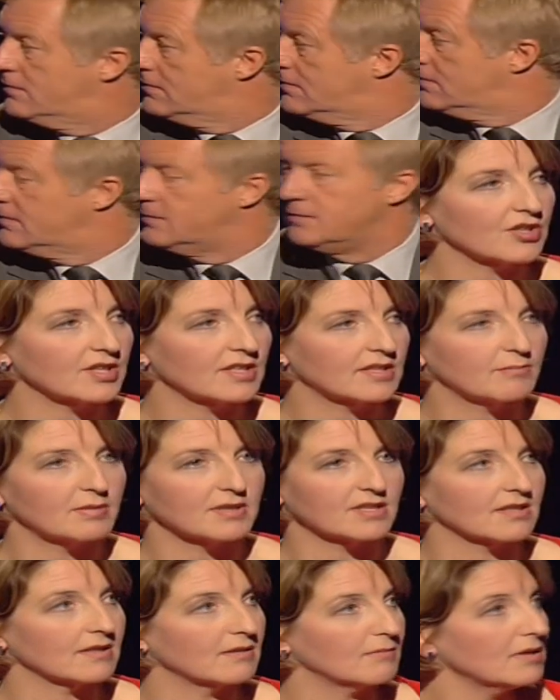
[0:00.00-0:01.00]
I was just trying to
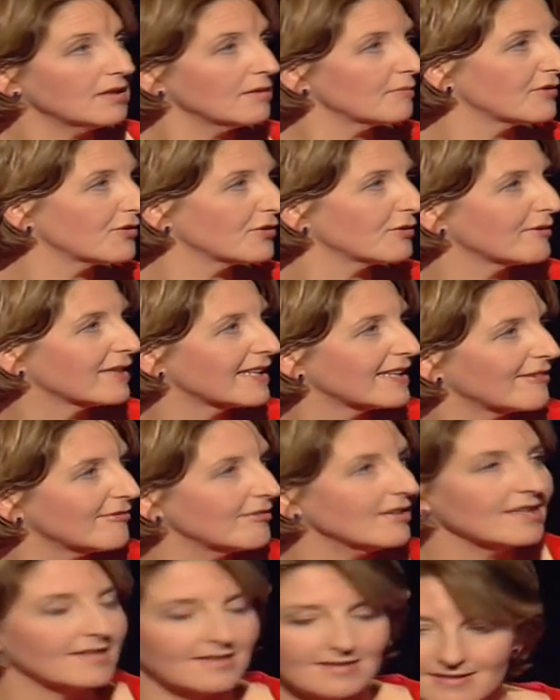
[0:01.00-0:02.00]
butter them up so they'd get it
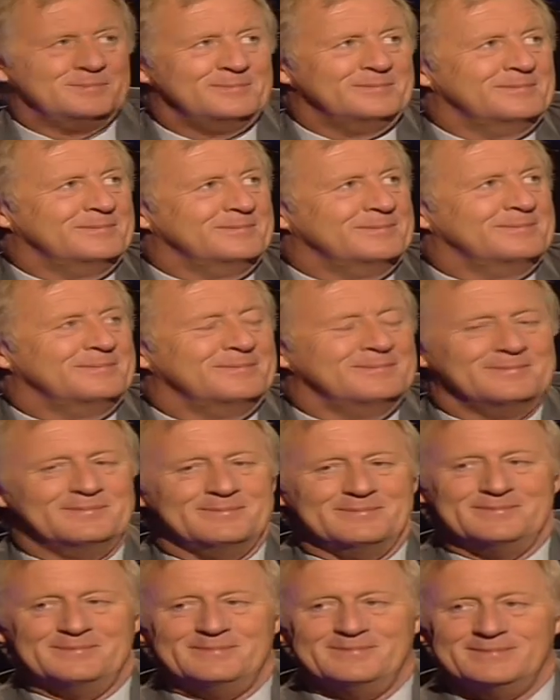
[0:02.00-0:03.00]
right.
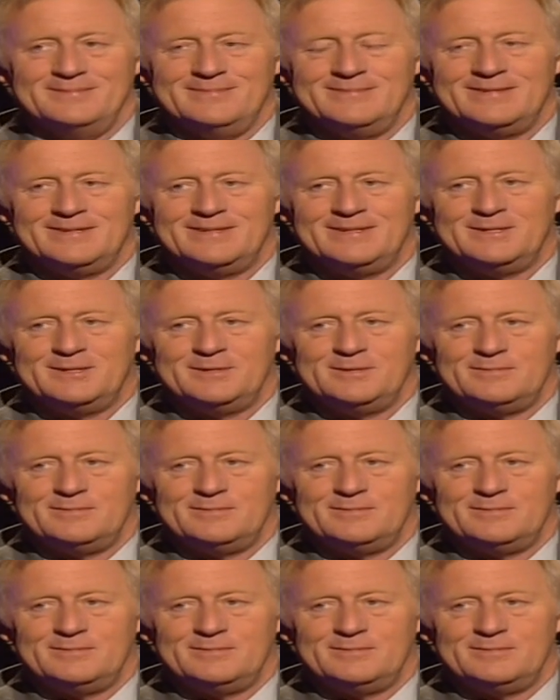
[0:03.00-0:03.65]
I wouldn't trust